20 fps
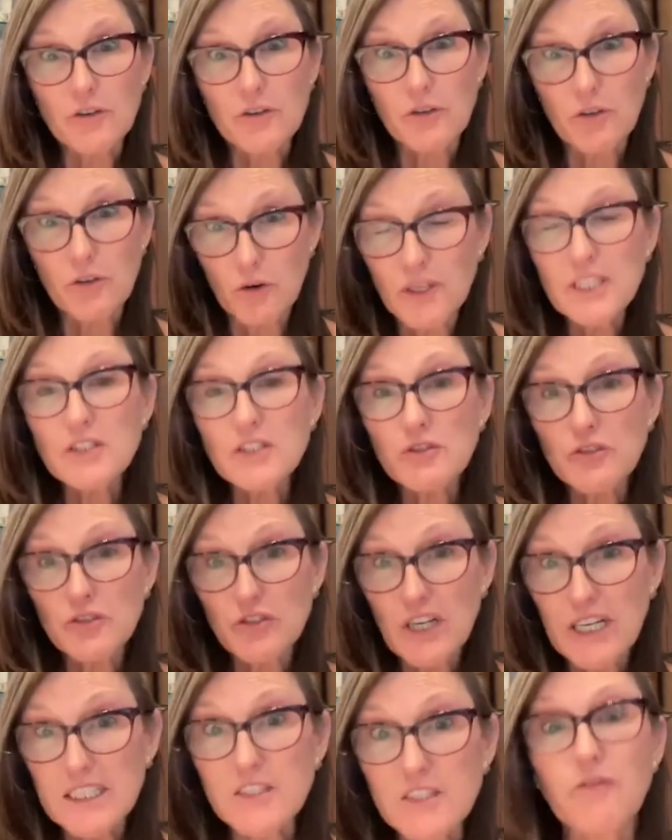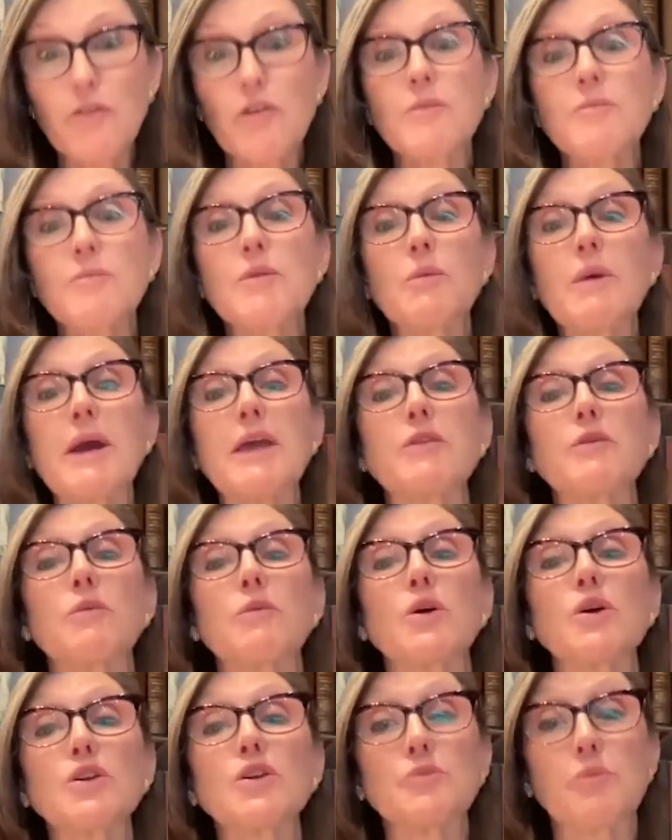going to transform the way the
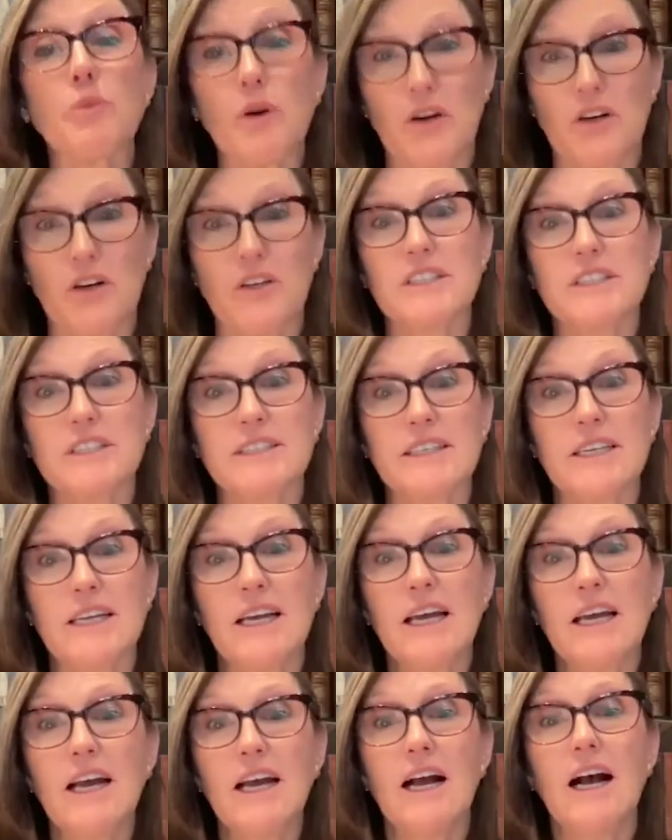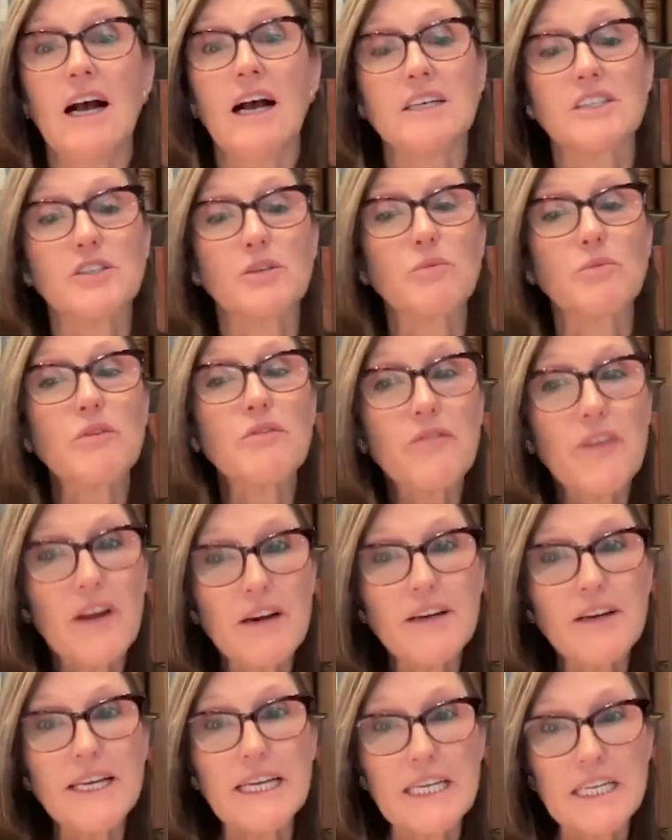world works. So we're
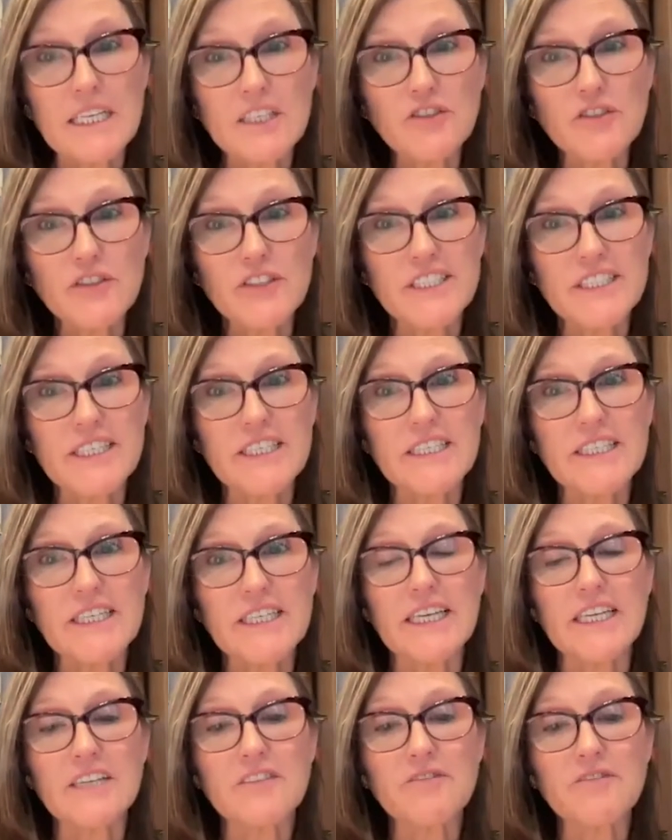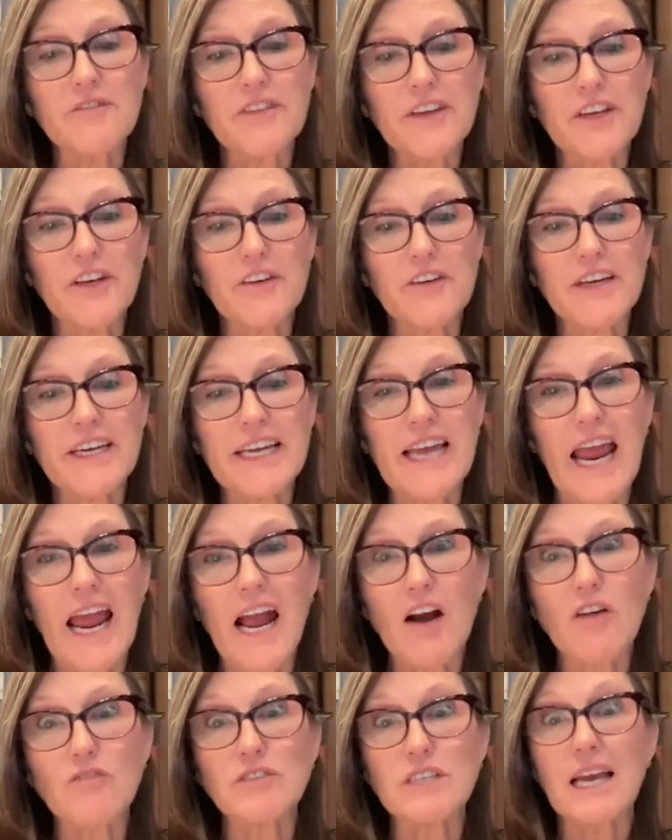very interested in figuring
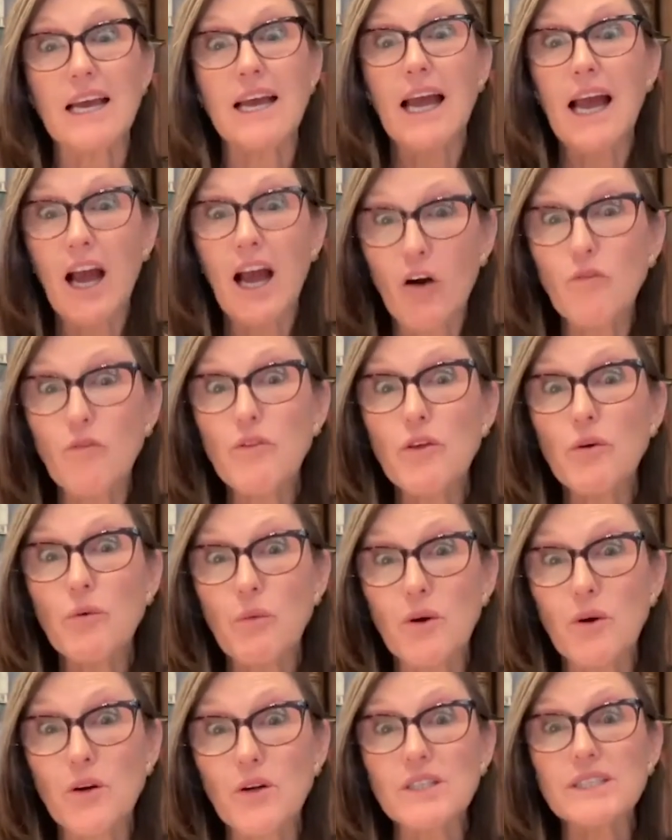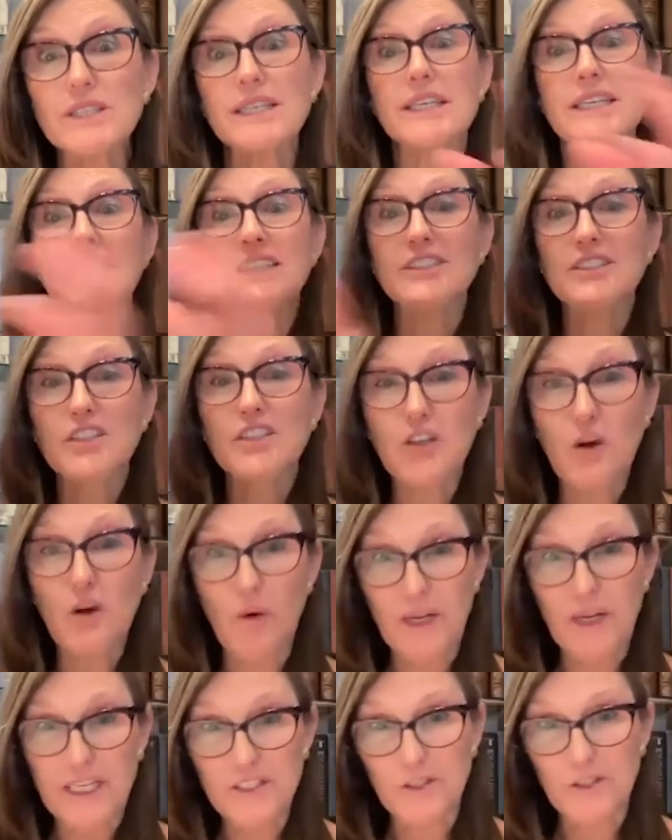out how the world is
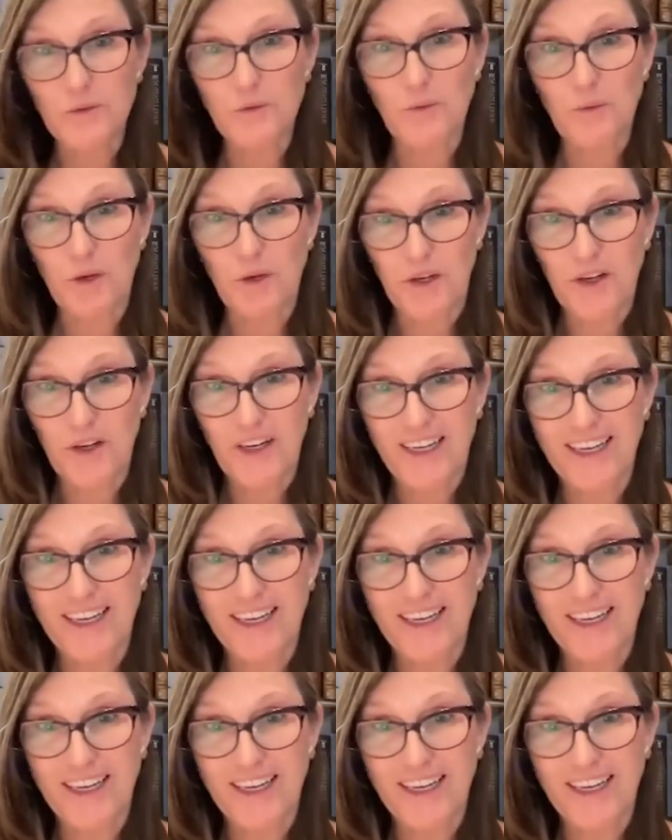going to work.